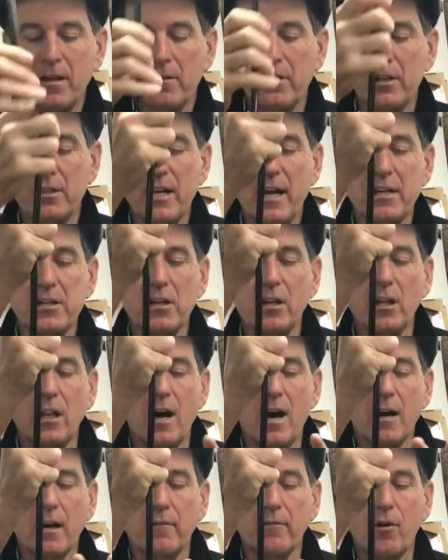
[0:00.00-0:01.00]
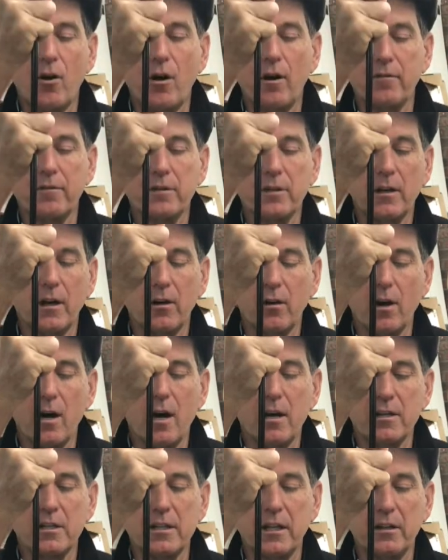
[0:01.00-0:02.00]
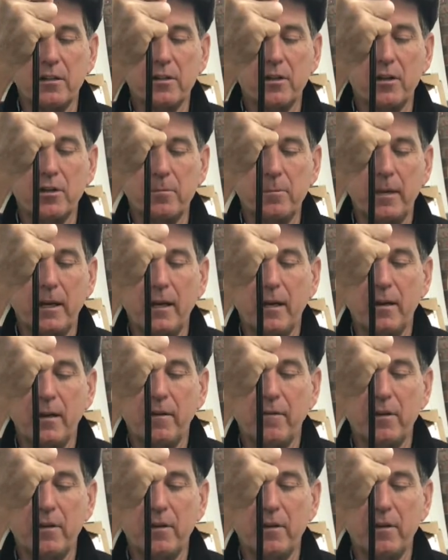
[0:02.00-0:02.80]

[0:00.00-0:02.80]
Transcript: This has a lot of onset, excuse me.